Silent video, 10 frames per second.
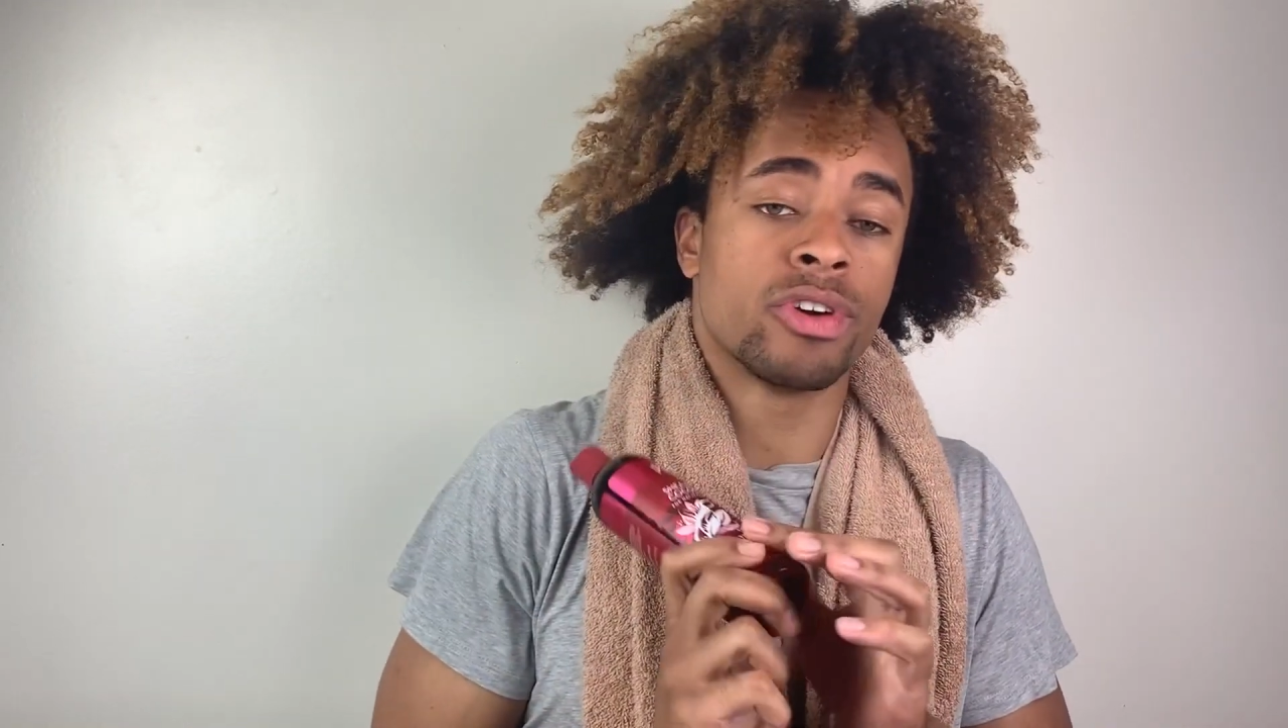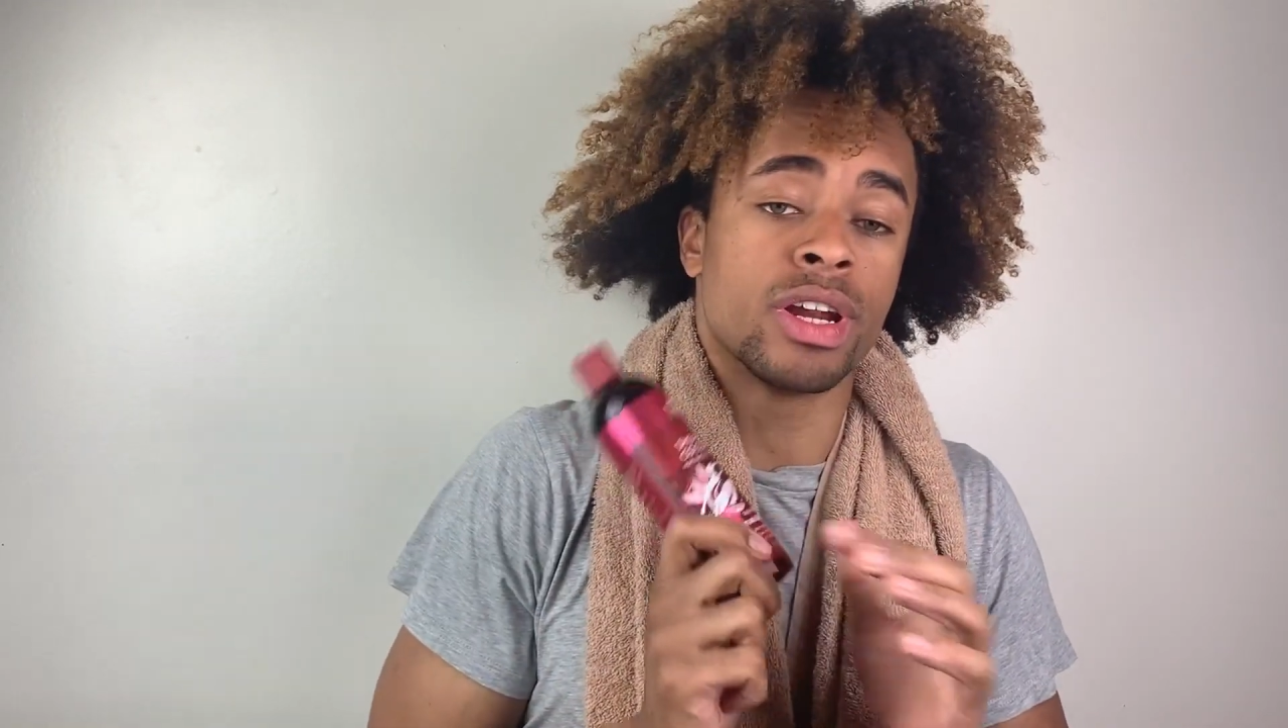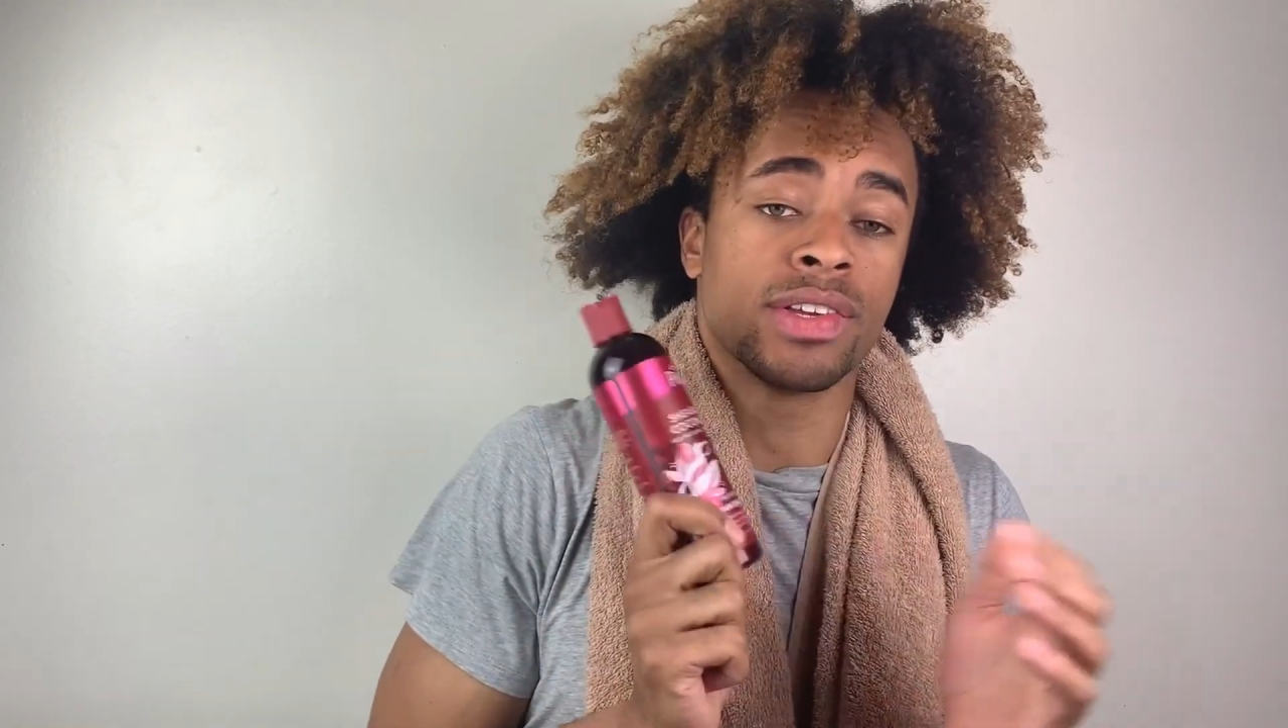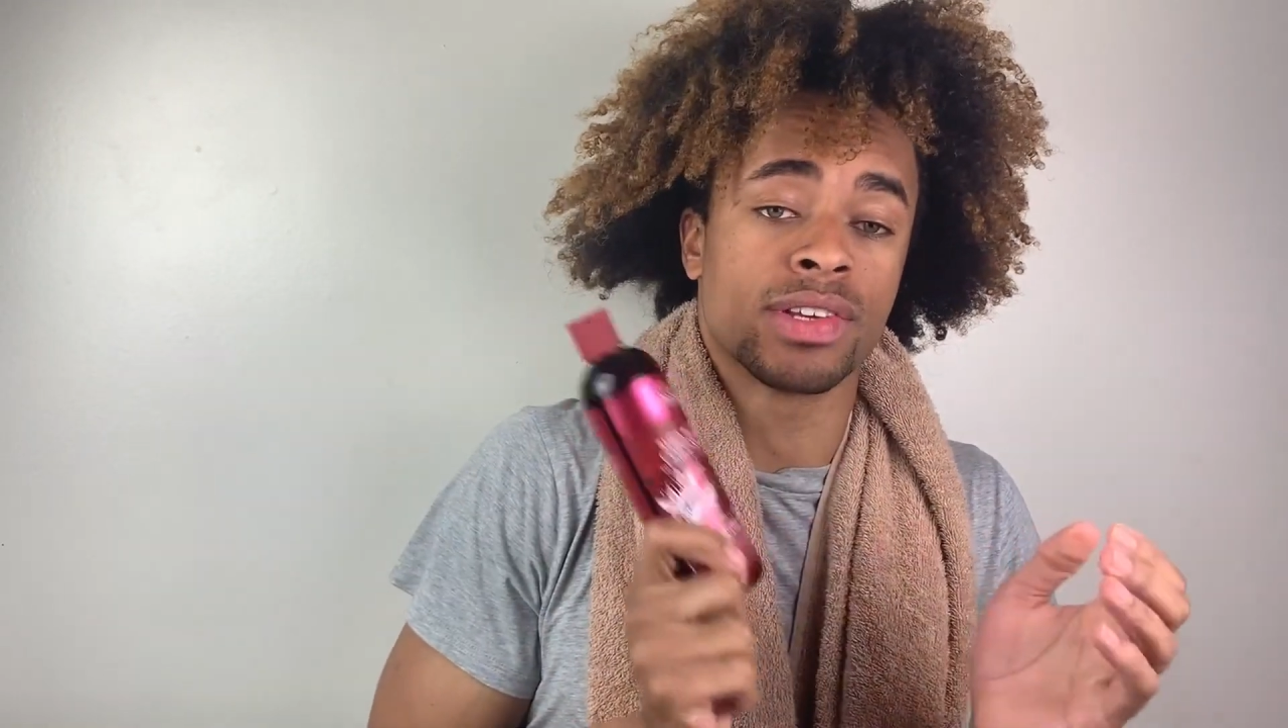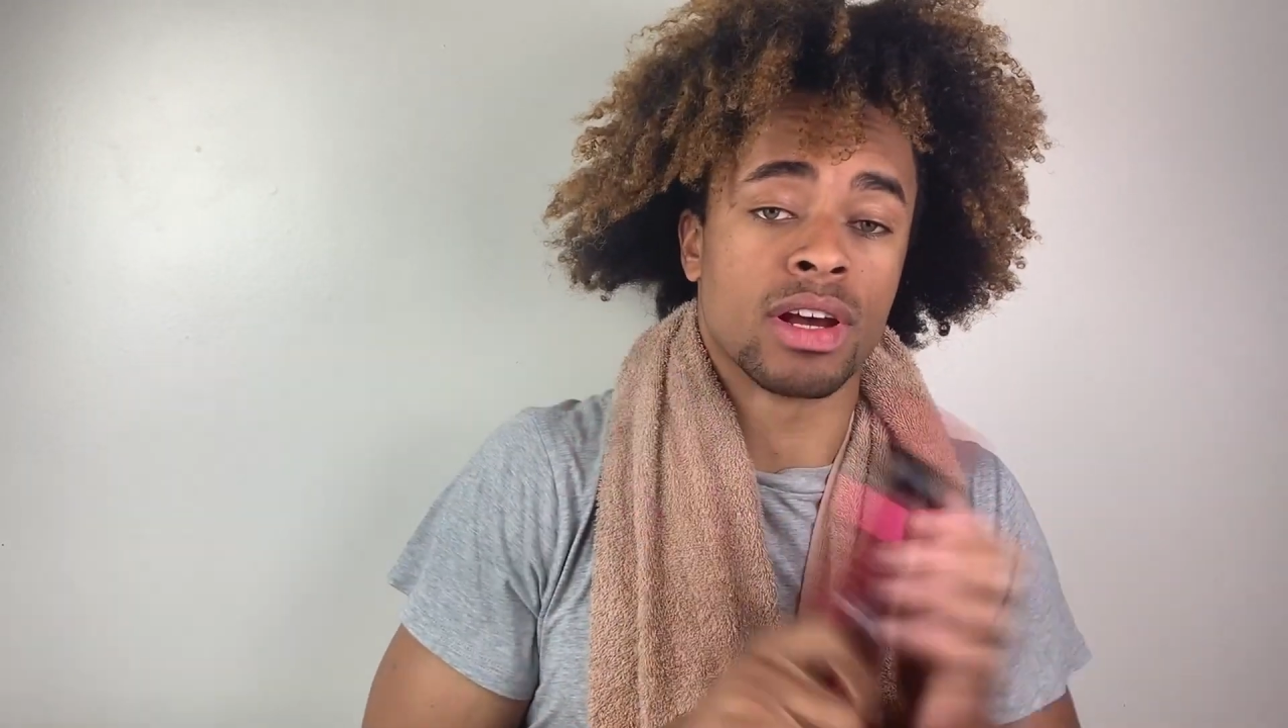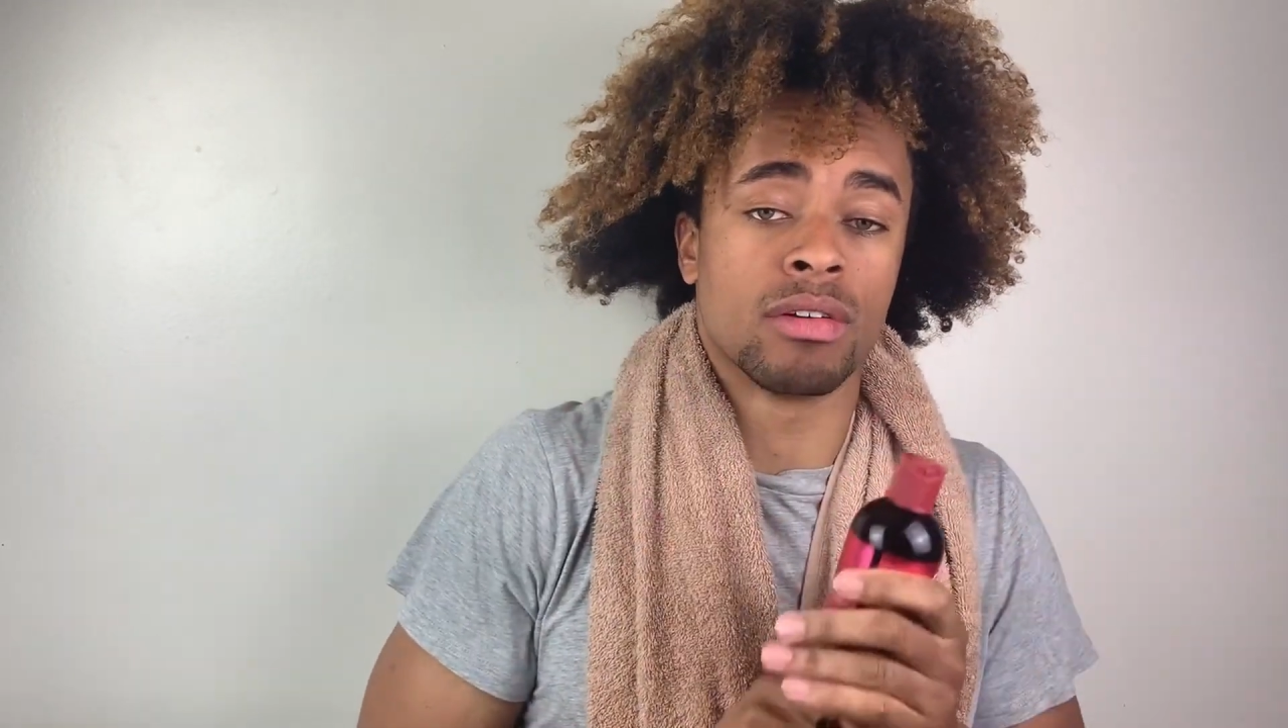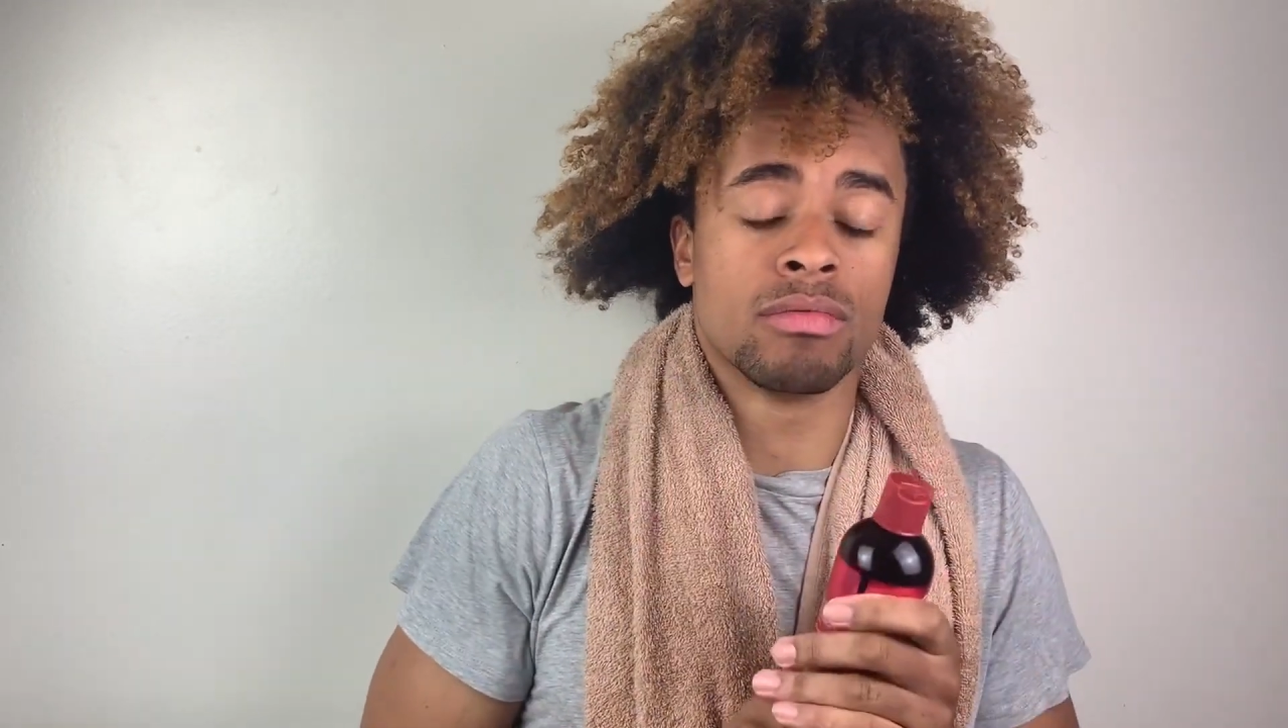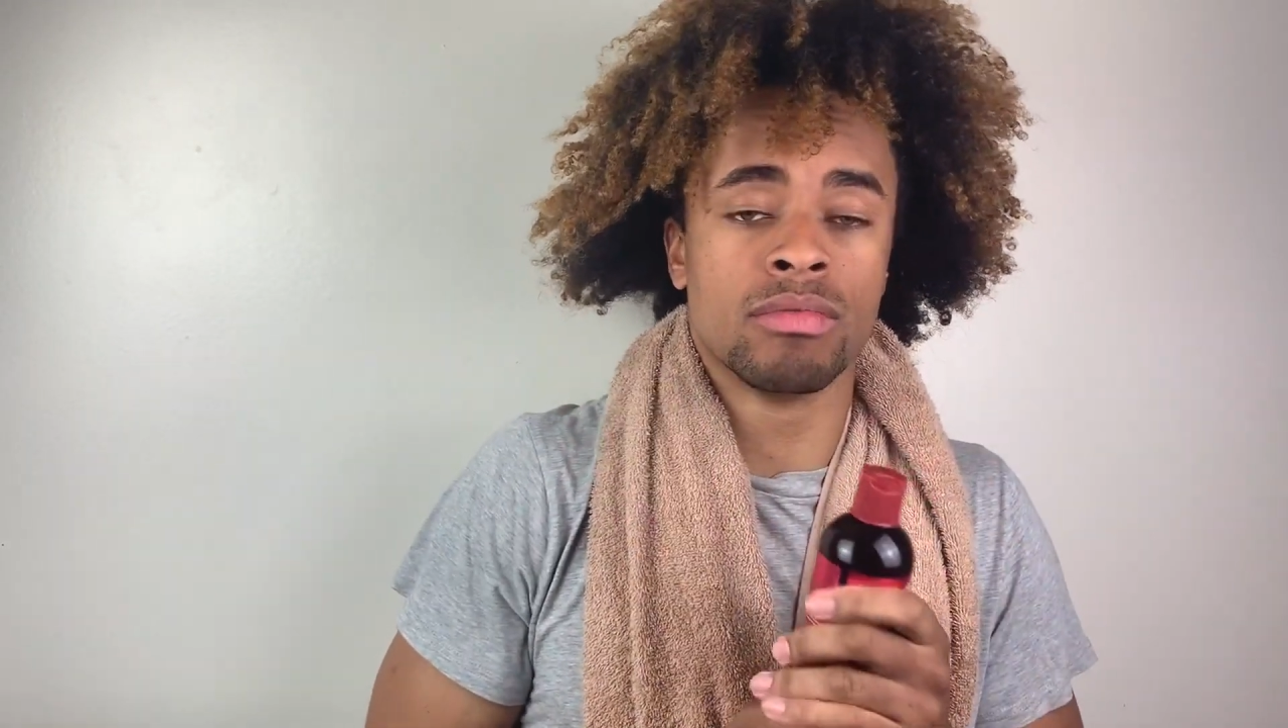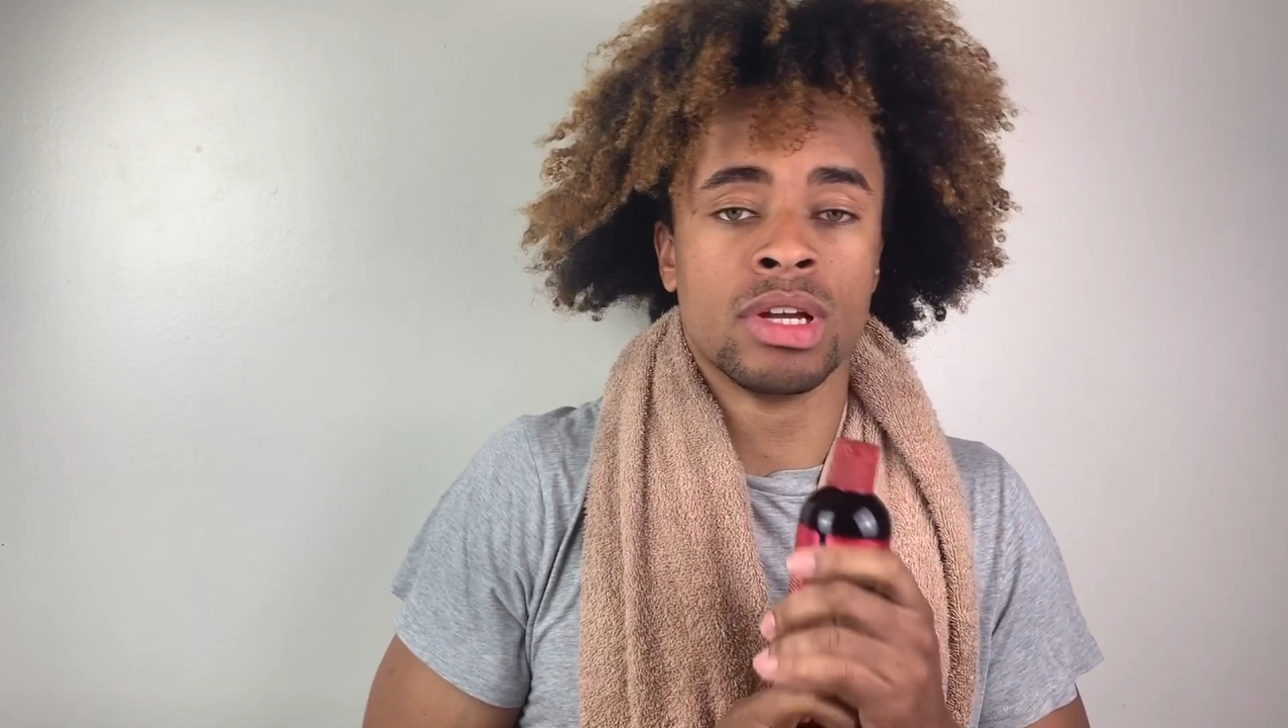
try this out.